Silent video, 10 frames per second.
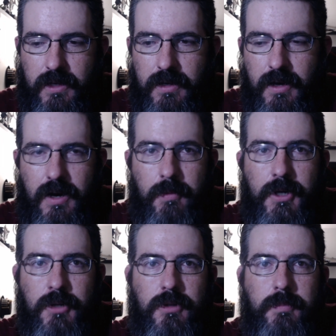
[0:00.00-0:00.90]
We're going to
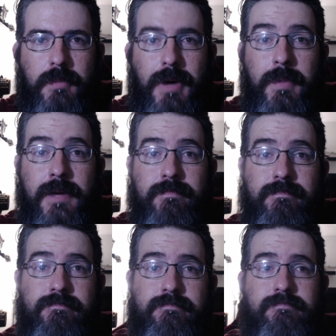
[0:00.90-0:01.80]
do a little bit about me
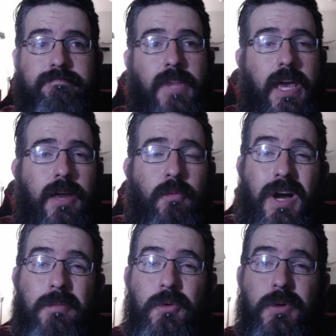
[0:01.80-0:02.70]
and why
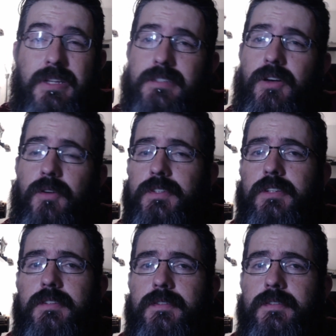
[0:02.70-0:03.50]
I'm doing this all of a sudden.